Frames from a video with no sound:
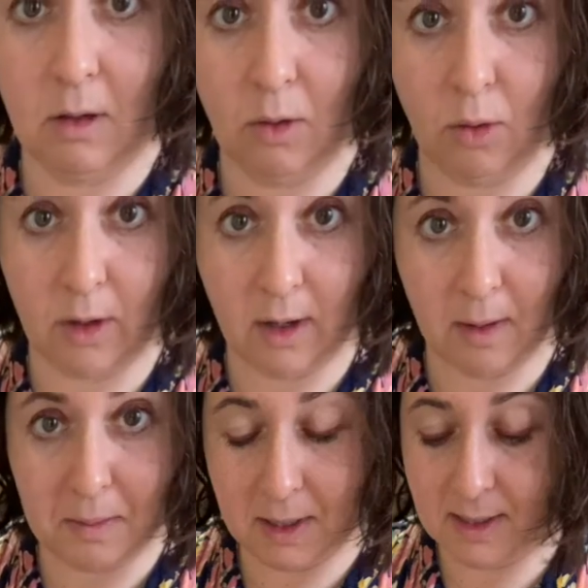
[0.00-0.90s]
1/4
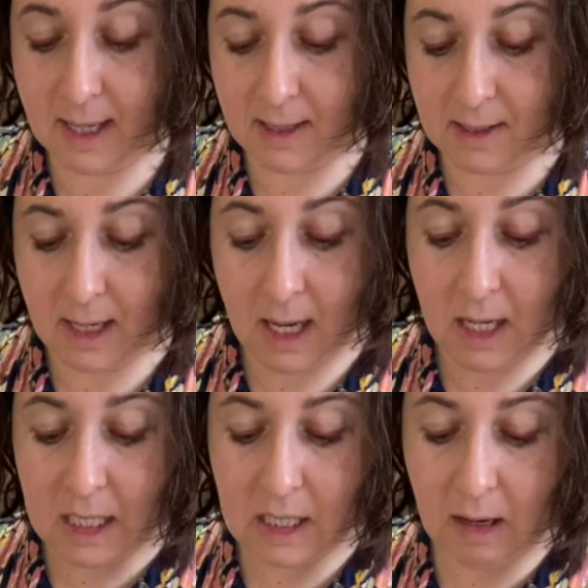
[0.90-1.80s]
cup is this.
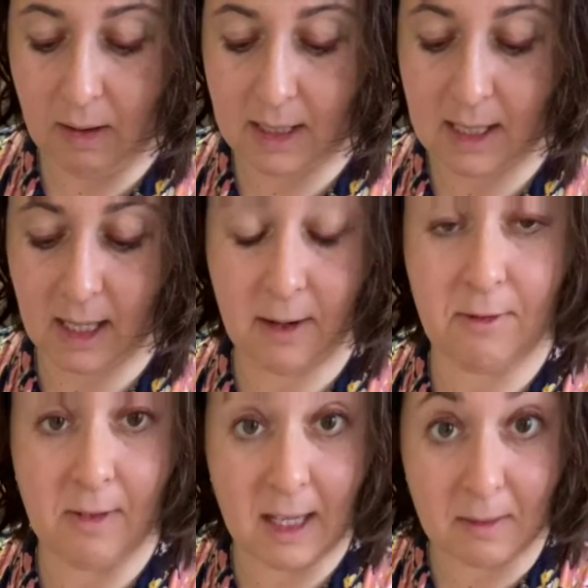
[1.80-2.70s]
So it's gonna
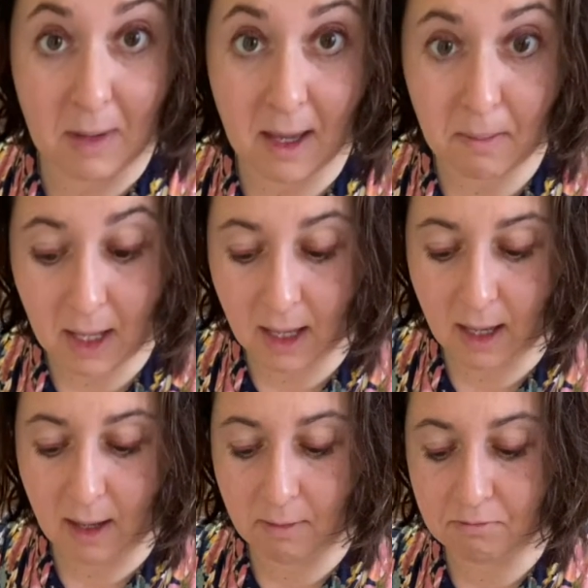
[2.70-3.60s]
fit
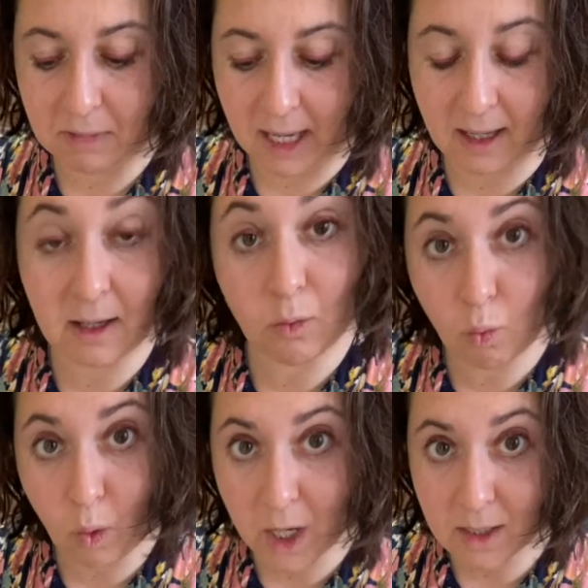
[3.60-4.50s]
maybe like
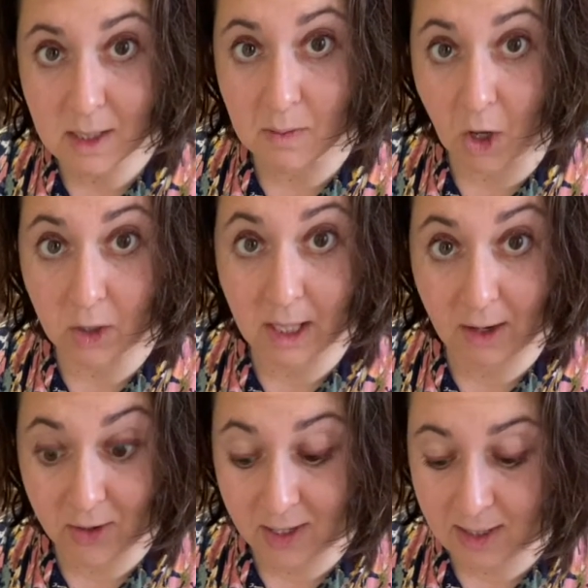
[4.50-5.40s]
1 small
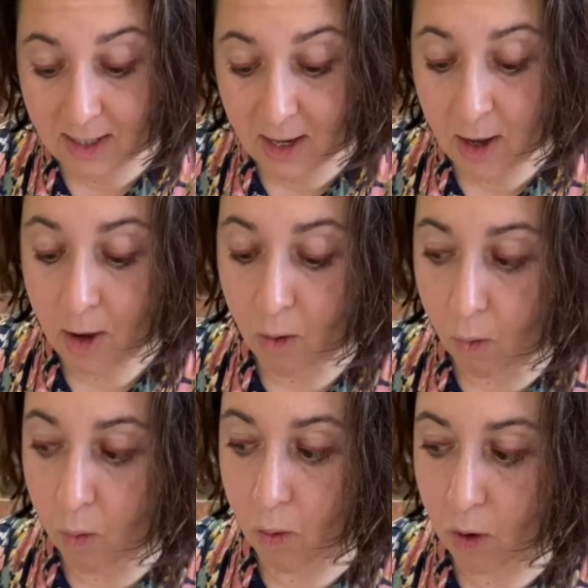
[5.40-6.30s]
carrot,
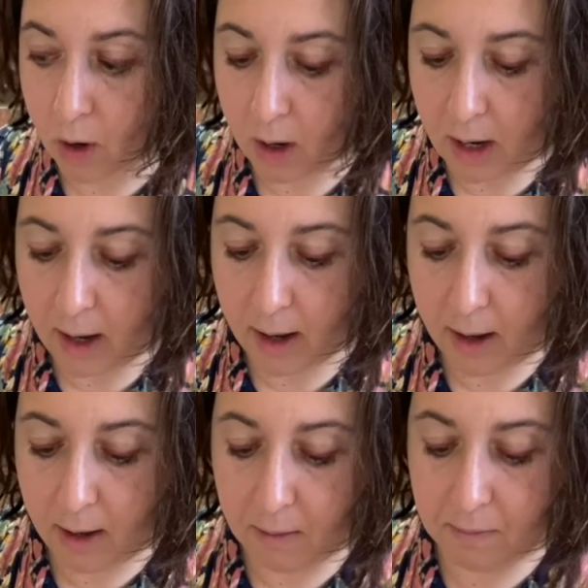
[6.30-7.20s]
or
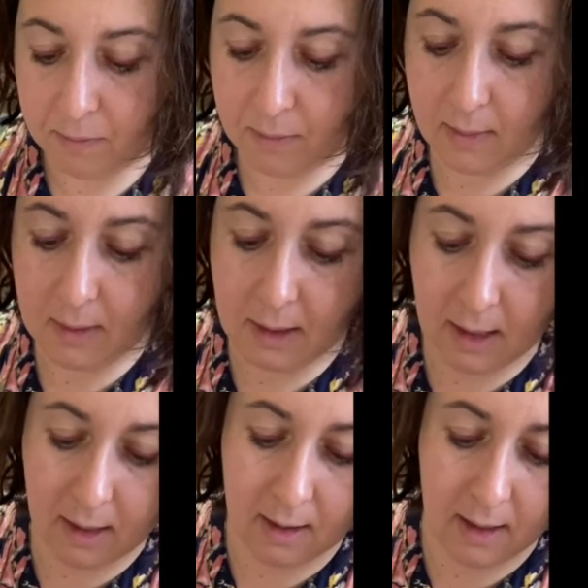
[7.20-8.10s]
I'm
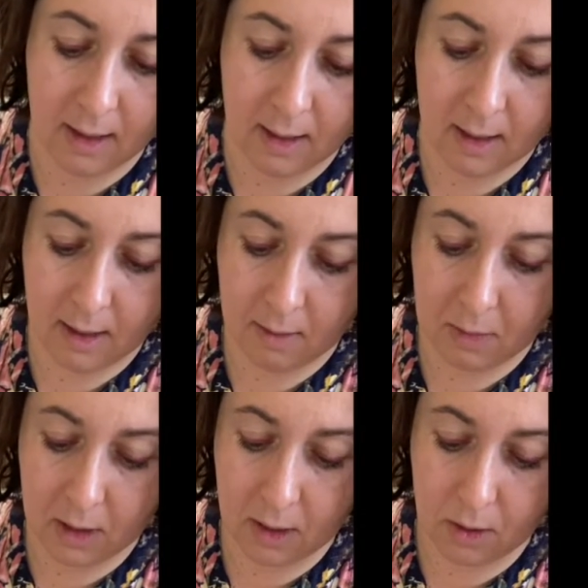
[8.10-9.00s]

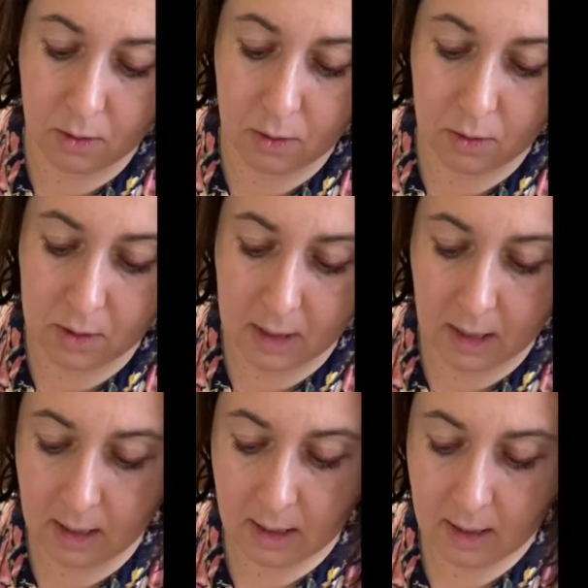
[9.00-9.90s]
gonna use
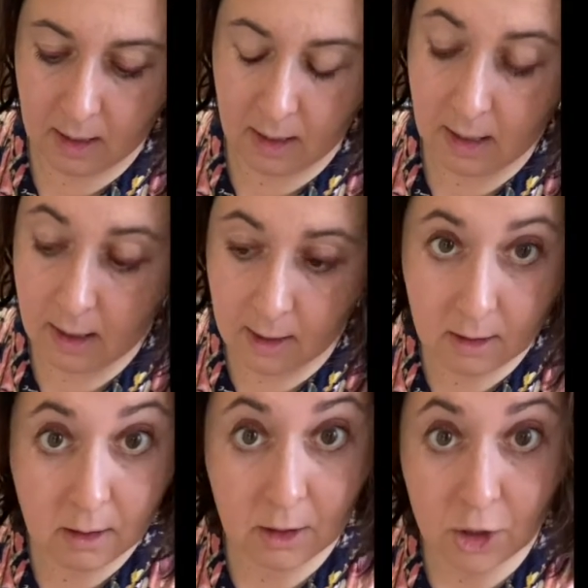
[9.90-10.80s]

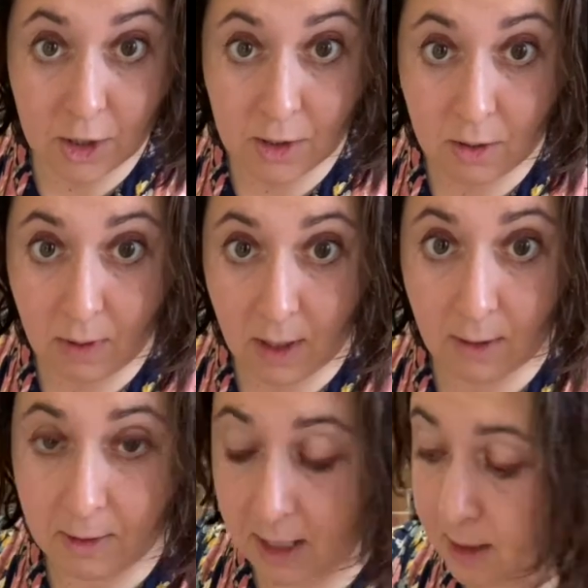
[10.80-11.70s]
just 3 of
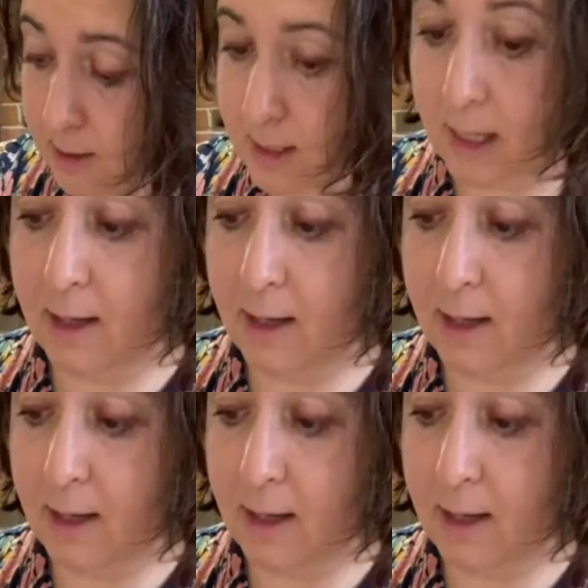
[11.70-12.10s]
these.